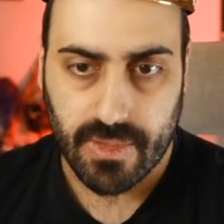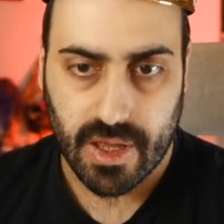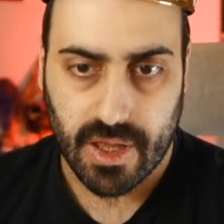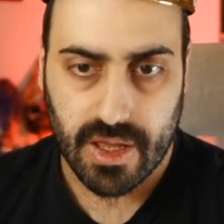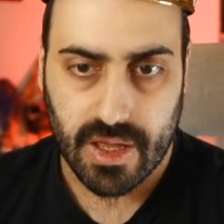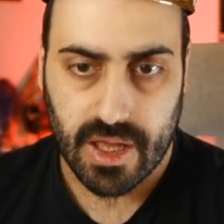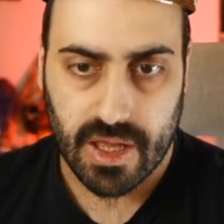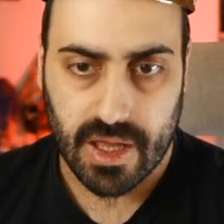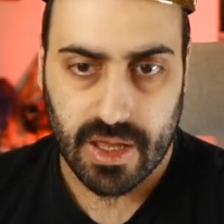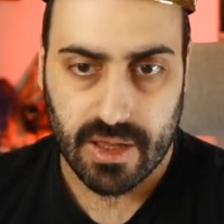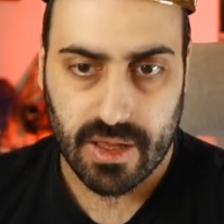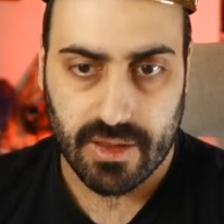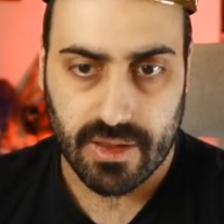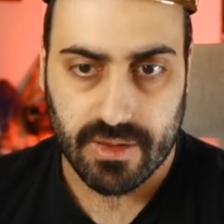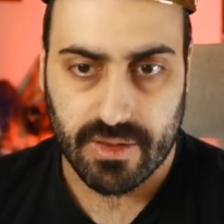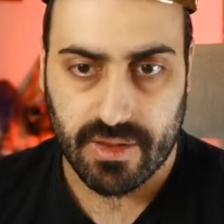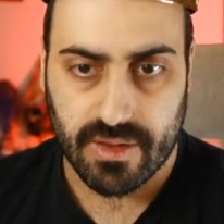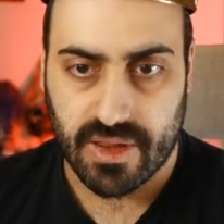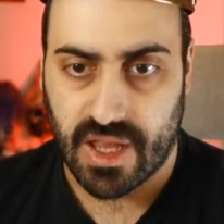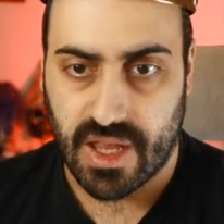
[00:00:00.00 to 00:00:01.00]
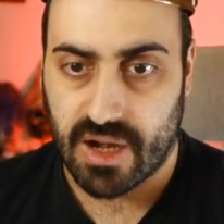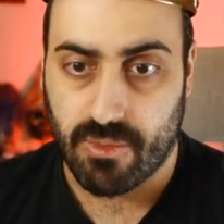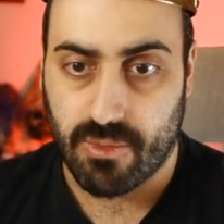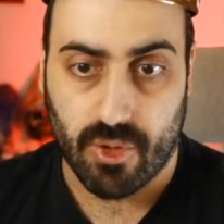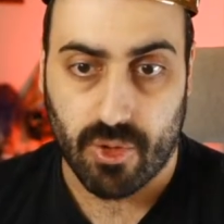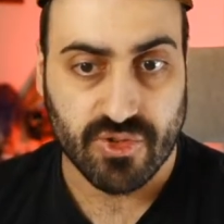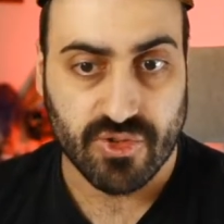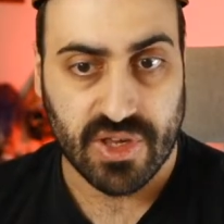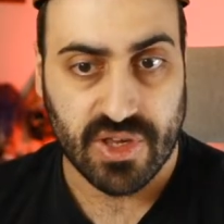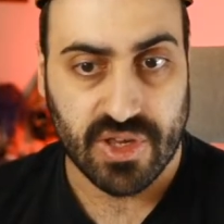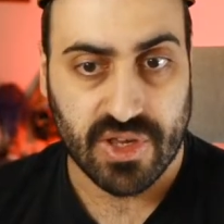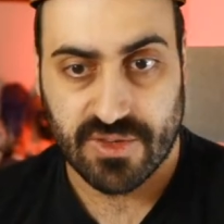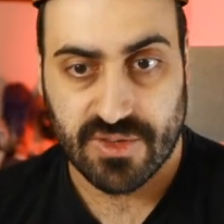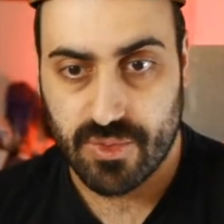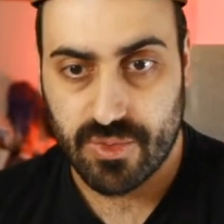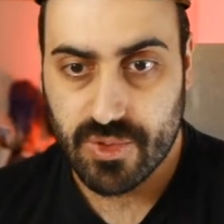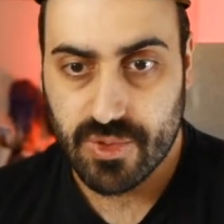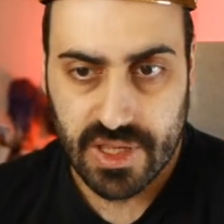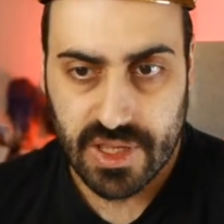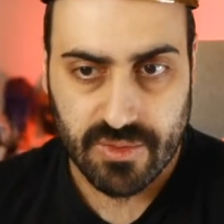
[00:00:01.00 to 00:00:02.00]
The armor also has
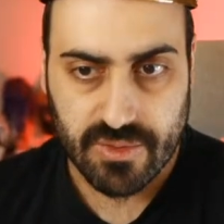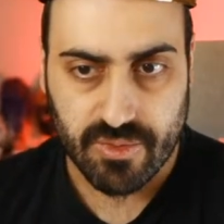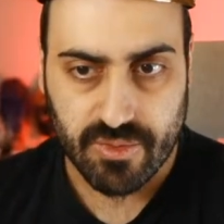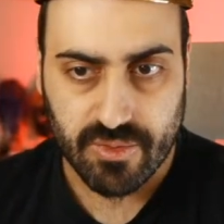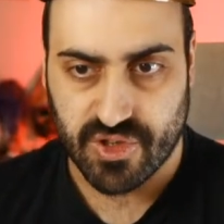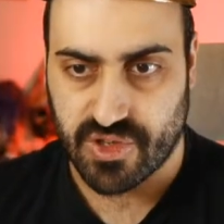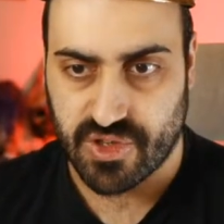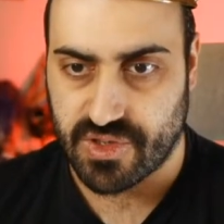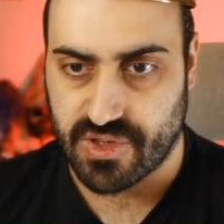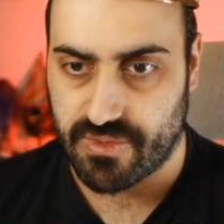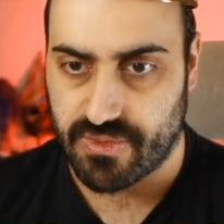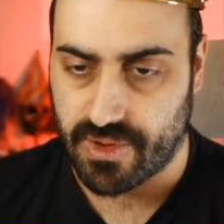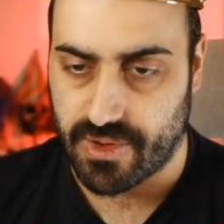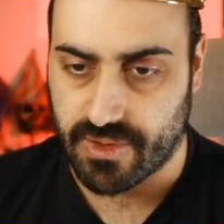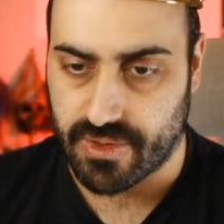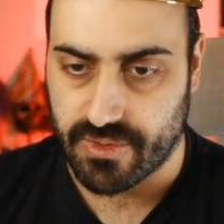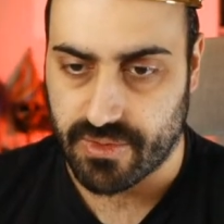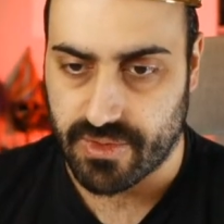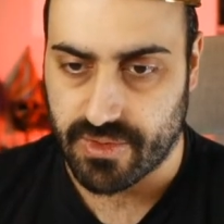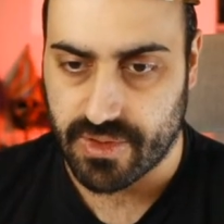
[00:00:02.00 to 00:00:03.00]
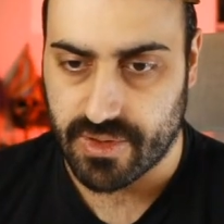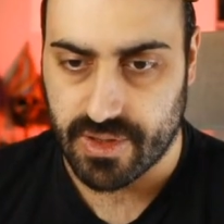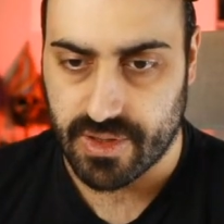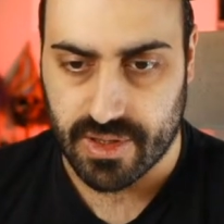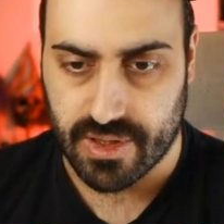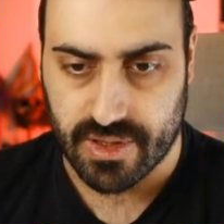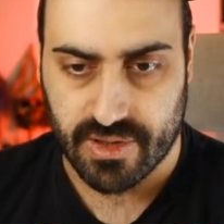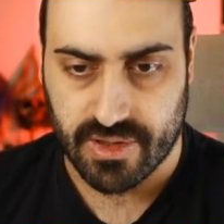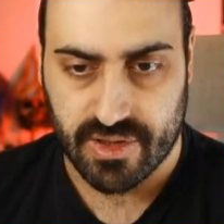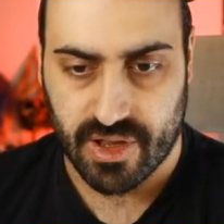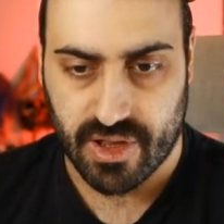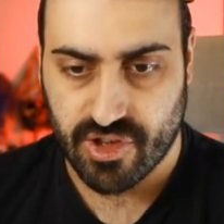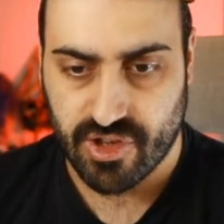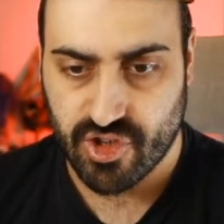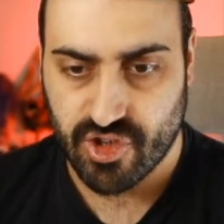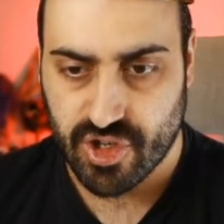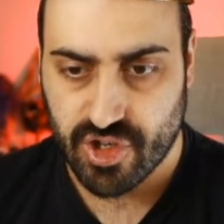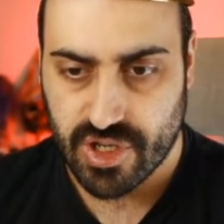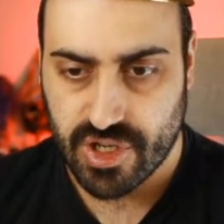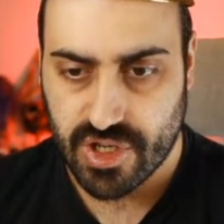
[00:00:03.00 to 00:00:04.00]
blue in it, which is a very good touch,